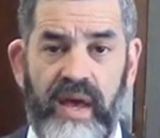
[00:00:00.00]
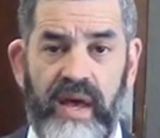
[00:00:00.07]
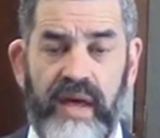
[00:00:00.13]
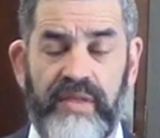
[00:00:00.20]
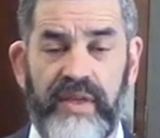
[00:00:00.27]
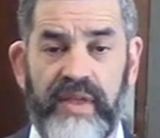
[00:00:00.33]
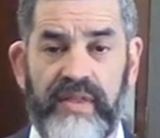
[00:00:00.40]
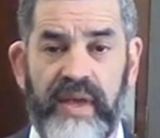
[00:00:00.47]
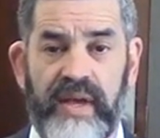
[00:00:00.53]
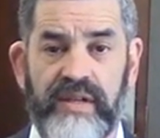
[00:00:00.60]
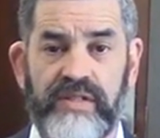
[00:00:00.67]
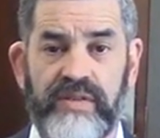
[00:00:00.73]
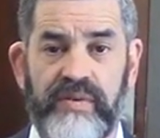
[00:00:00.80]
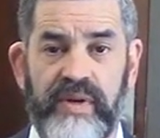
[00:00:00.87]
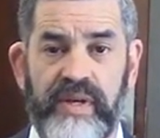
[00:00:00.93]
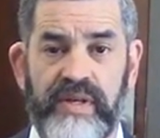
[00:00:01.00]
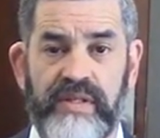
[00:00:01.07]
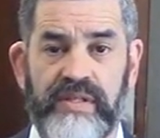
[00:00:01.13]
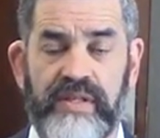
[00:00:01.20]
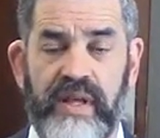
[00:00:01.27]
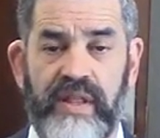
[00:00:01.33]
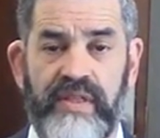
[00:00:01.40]
I think the answer
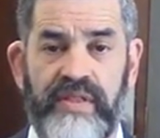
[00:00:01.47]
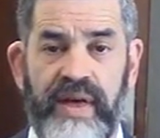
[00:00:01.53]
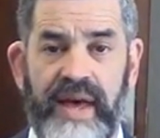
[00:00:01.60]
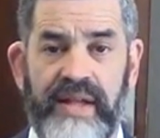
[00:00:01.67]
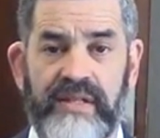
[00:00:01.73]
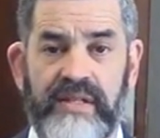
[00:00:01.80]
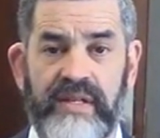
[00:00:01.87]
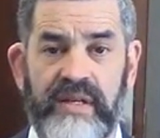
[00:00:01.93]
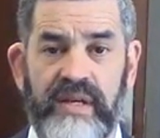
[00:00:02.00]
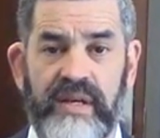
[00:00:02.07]
is that